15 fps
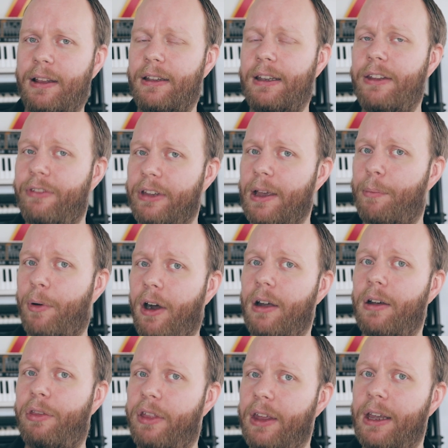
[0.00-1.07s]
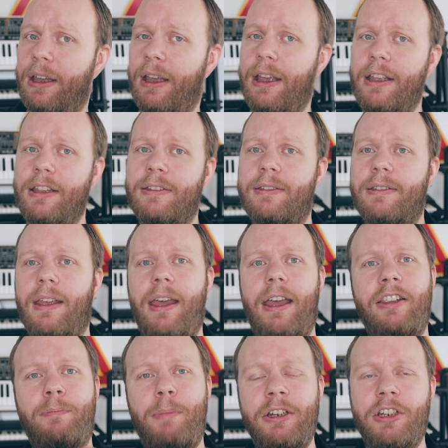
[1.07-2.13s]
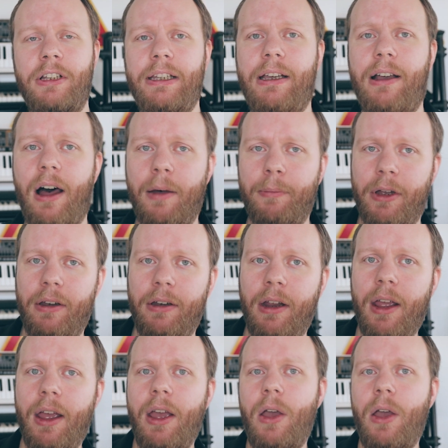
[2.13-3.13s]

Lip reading: living apart thing is especially common